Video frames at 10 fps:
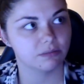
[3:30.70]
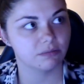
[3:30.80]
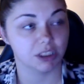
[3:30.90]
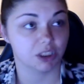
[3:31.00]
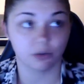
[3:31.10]

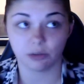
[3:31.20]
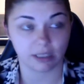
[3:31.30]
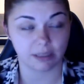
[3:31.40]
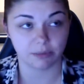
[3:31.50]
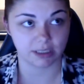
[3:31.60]
in school.
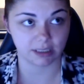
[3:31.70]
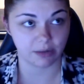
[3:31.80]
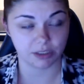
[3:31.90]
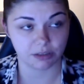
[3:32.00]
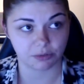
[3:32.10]
I
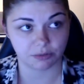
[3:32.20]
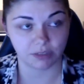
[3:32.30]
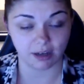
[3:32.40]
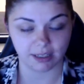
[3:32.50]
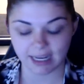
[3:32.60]
was
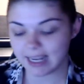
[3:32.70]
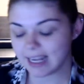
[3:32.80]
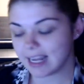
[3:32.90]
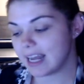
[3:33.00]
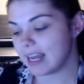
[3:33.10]
young,
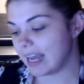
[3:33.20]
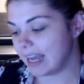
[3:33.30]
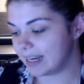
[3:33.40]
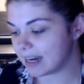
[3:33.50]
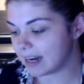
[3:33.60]

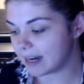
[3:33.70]
and